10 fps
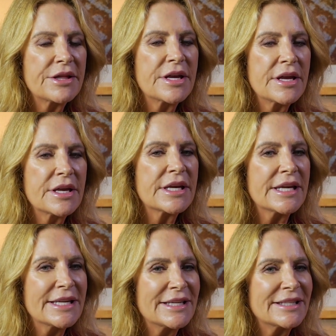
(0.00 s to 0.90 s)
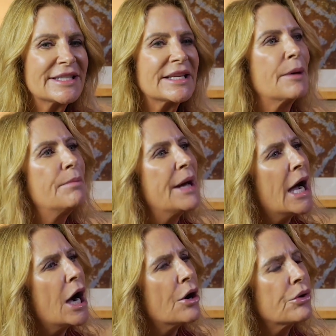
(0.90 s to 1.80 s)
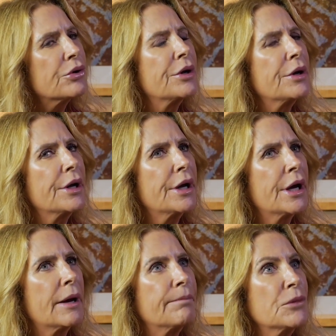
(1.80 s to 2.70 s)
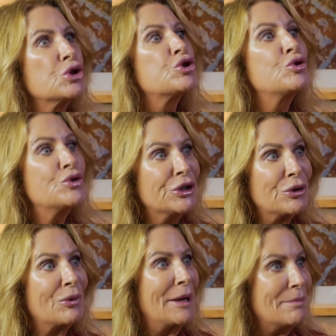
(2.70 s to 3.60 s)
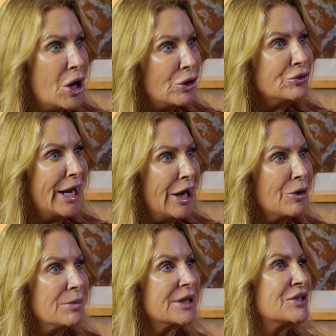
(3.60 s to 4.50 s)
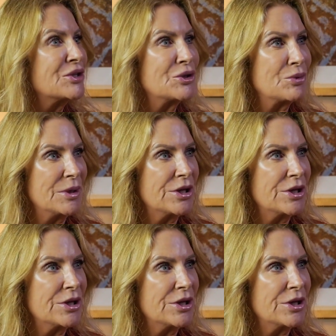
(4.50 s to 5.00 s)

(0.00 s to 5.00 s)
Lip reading: think it's about choosing the right mall now, because as